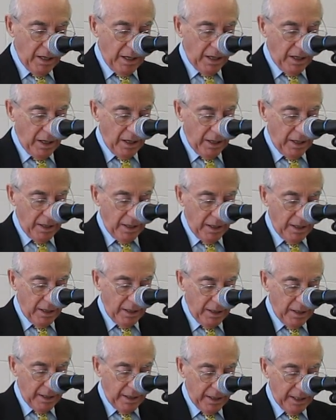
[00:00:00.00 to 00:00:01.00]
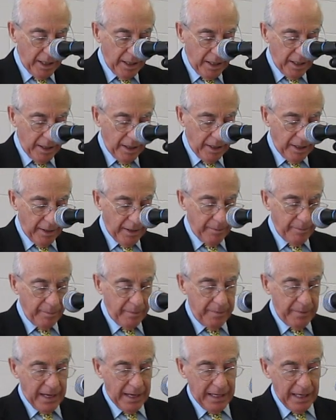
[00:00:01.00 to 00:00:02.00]
uh,
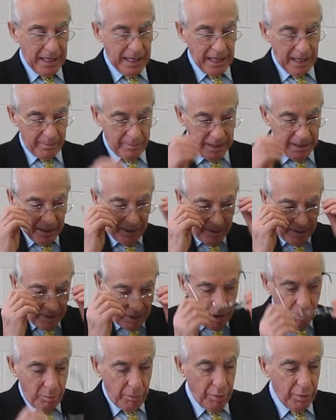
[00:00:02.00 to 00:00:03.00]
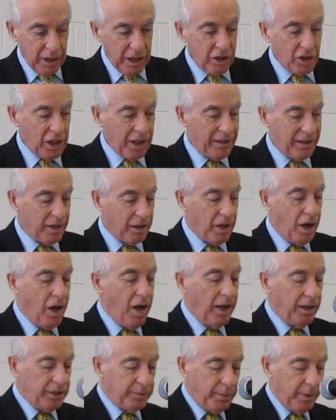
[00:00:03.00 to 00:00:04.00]
that he had been preaching the
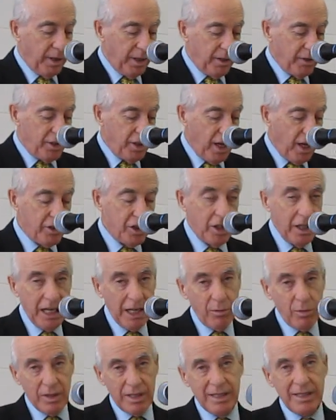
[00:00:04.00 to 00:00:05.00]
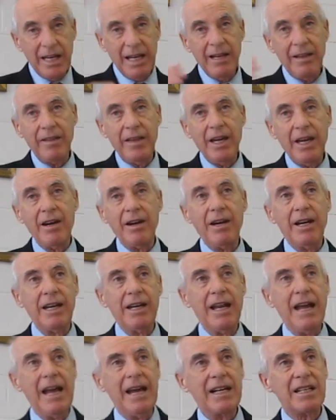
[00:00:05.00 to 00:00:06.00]
gospel and such, and he was sent there
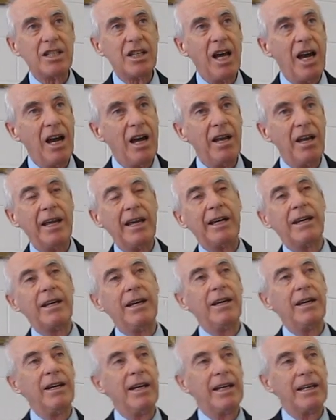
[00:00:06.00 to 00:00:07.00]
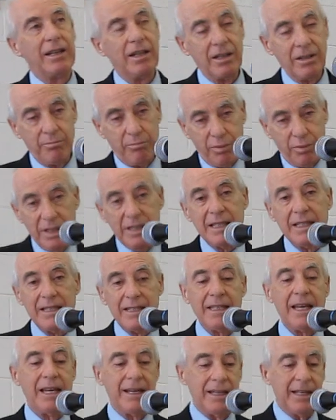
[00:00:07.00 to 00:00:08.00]
in exile like a, uh, like a prison
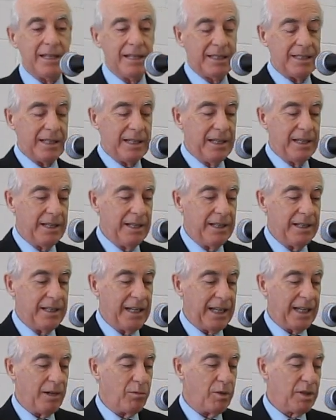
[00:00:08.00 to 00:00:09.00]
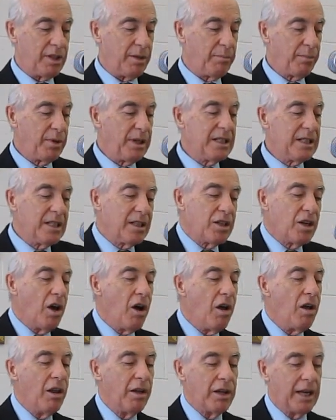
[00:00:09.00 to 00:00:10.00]
sentence, like it was a prison
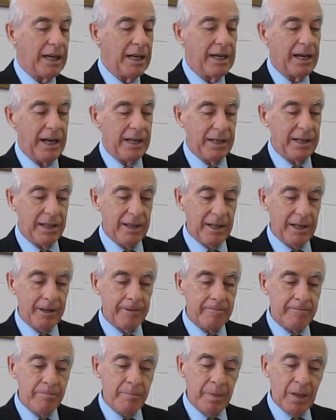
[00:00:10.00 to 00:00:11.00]
colony kind of thing.